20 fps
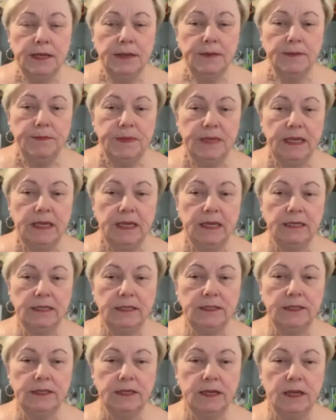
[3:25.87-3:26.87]

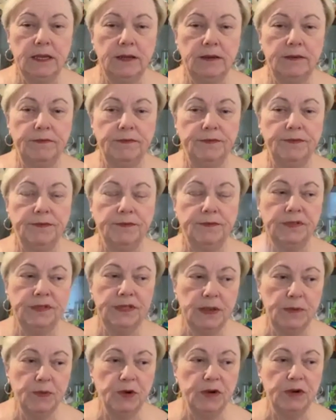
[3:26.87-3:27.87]
because of
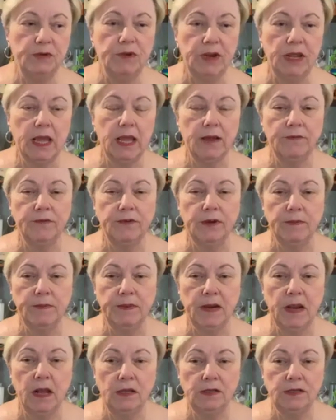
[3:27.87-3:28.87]
some are in recovery,
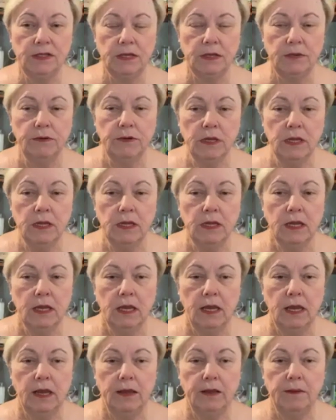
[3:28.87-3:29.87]
but also
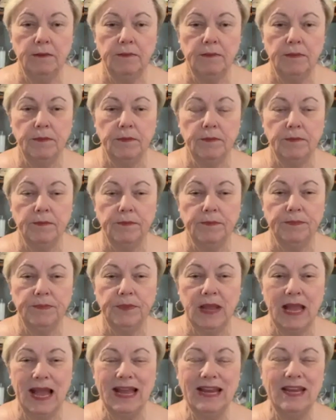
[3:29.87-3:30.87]

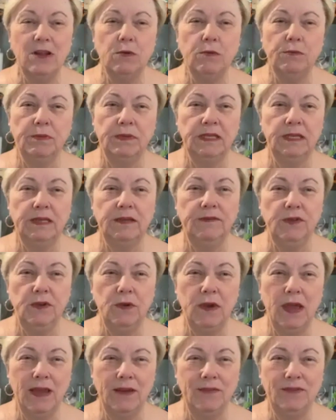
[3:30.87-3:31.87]
I don't believe you
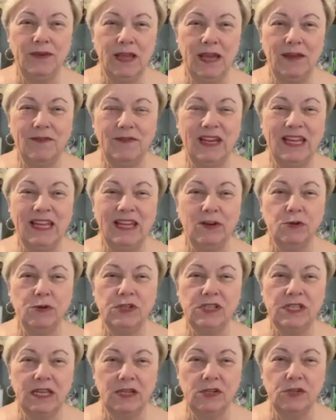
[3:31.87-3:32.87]
have to have an
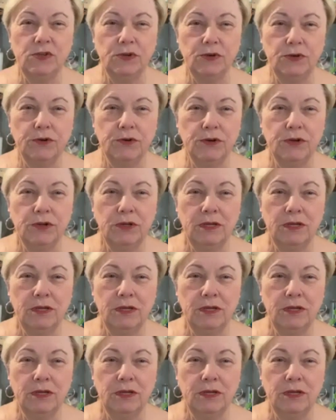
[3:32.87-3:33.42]
intercessor